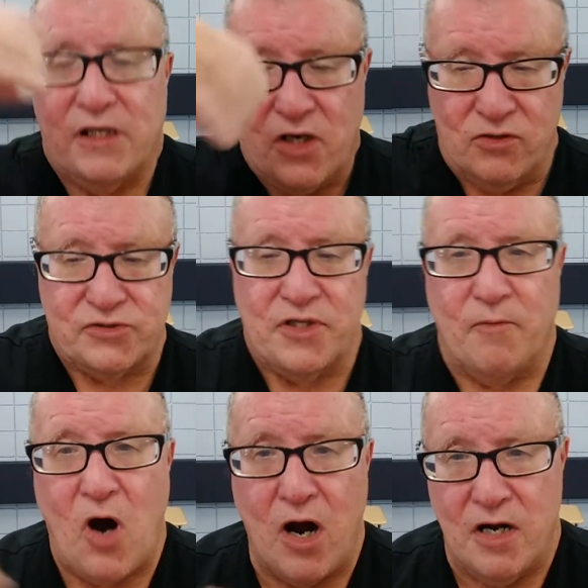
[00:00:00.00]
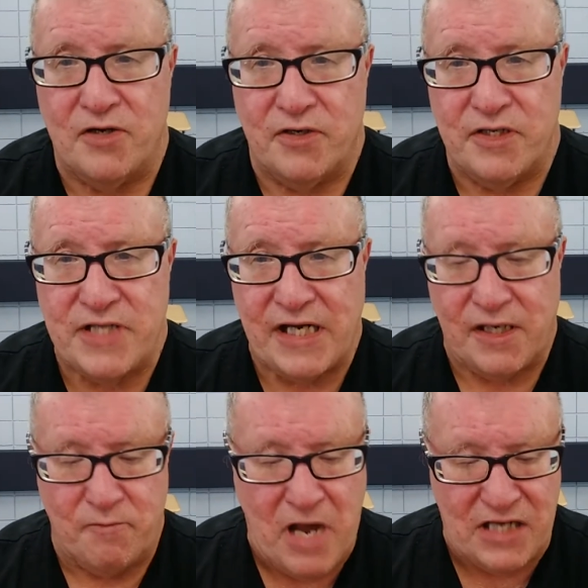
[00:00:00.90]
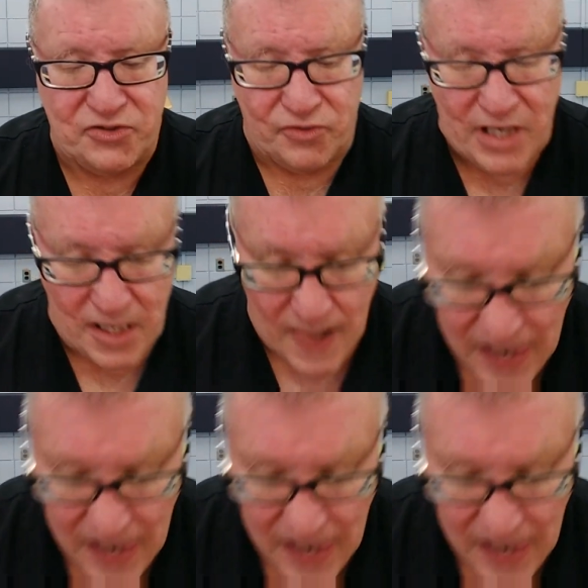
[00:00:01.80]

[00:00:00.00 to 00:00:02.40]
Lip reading: goes to the monitor and they can measure it.